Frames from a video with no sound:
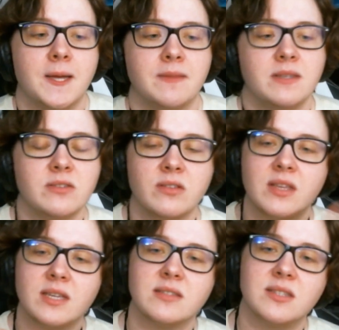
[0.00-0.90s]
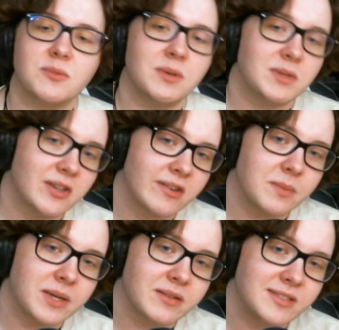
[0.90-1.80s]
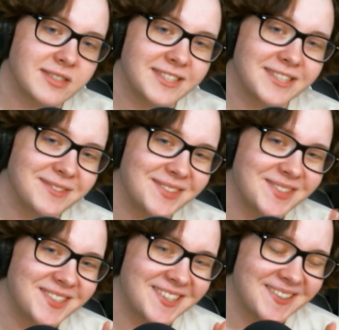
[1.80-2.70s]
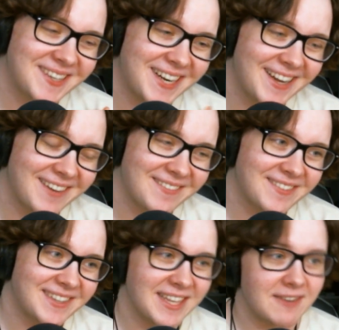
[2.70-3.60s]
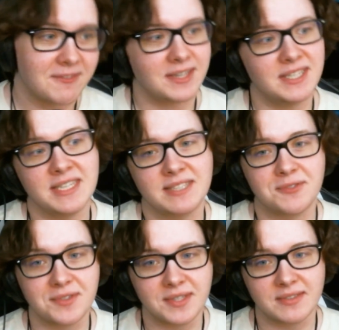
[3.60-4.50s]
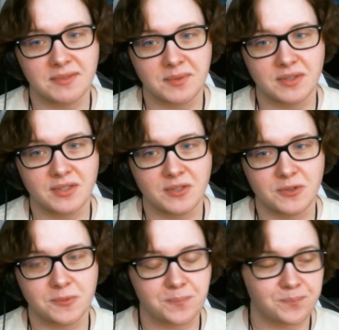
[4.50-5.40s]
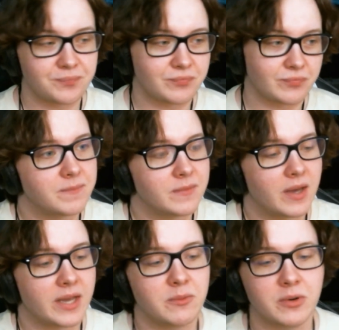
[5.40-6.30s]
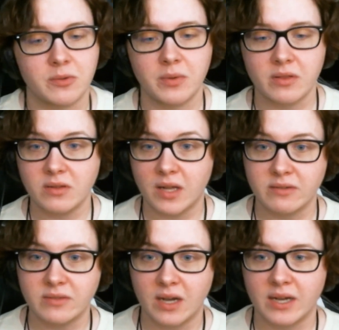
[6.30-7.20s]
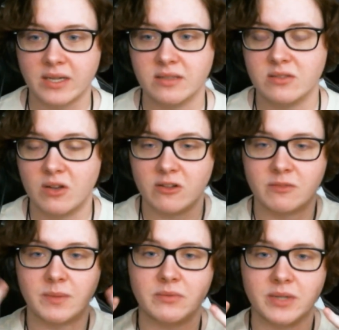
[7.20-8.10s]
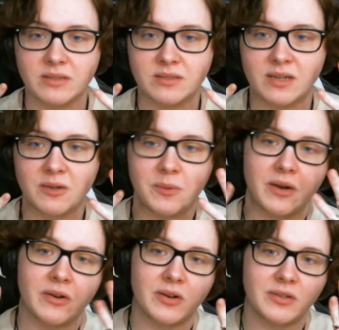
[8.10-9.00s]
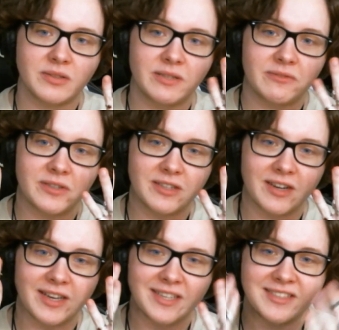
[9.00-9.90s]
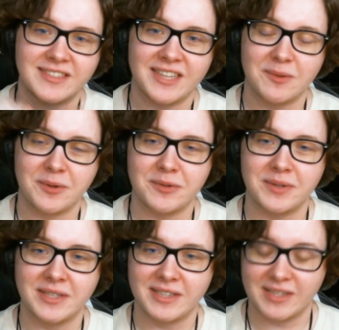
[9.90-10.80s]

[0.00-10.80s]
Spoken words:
These are things that we will talk about in the future. I have a lot of ideas for things I want to do. I work with a lot of guides. All of my rings that I wear are all different guides that I work with.